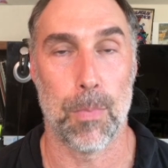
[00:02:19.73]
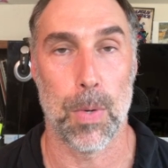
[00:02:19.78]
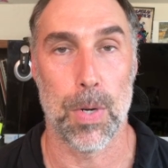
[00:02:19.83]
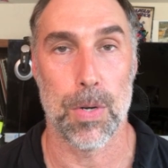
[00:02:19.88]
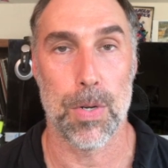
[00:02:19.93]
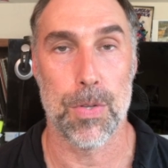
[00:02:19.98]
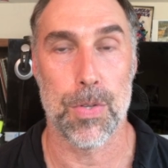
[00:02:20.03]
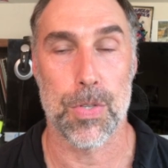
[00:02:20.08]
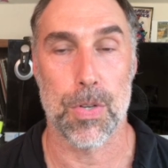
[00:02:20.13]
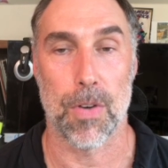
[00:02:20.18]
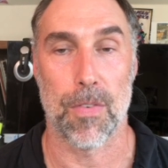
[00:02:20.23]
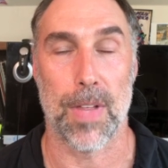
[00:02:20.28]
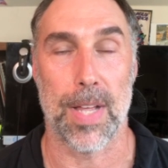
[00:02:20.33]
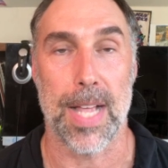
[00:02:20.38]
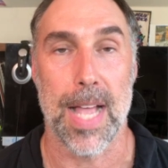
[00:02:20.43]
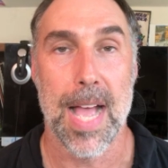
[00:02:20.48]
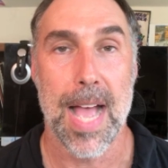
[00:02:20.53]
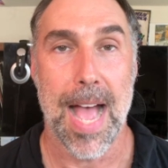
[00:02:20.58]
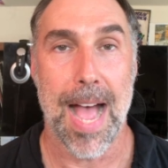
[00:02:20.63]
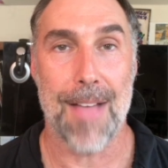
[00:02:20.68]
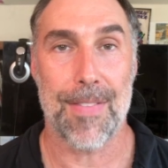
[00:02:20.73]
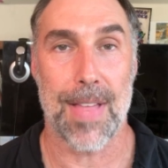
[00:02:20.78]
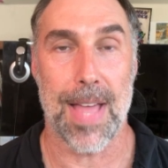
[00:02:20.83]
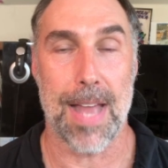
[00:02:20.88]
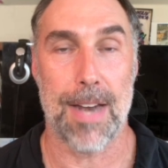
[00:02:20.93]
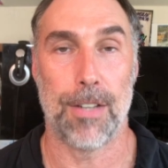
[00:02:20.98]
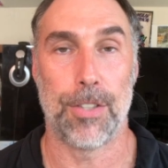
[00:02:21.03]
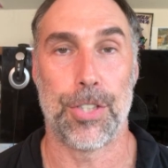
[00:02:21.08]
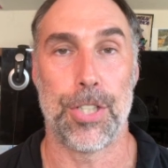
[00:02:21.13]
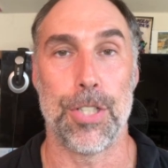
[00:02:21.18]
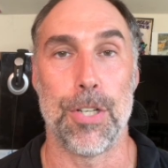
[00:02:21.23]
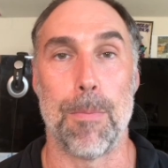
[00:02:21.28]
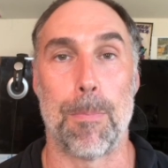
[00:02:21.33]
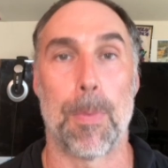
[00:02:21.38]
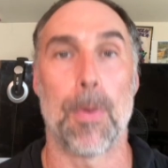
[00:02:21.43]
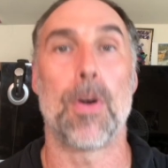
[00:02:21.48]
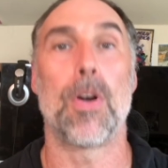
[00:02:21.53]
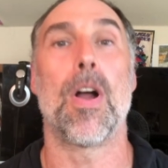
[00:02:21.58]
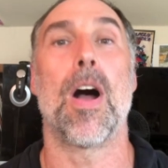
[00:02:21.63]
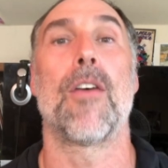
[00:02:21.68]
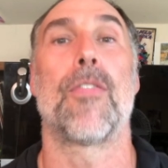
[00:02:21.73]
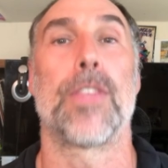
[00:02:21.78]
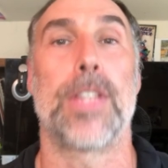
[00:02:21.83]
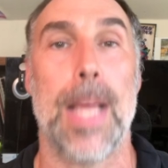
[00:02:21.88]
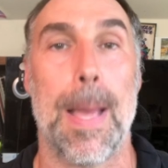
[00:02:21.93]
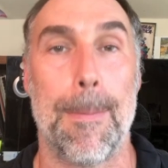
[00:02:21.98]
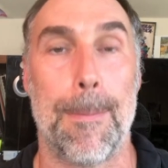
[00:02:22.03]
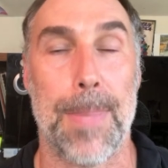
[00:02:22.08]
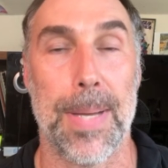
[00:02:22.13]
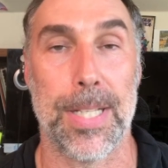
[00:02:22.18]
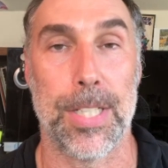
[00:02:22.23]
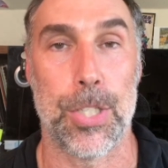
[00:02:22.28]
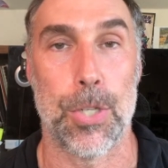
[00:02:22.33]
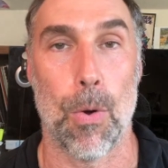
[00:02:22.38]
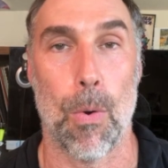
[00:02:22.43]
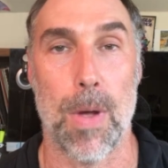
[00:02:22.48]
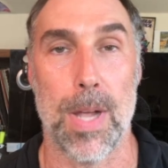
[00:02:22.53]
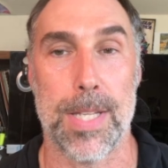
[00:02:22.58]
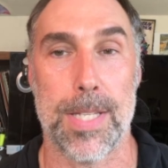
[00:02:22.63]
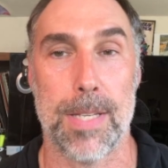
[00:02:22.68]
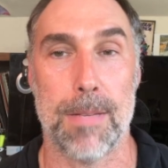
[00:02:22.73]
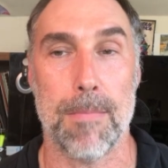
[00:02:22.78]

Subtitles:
where you sort of like have that energy and you burn off with that big choice.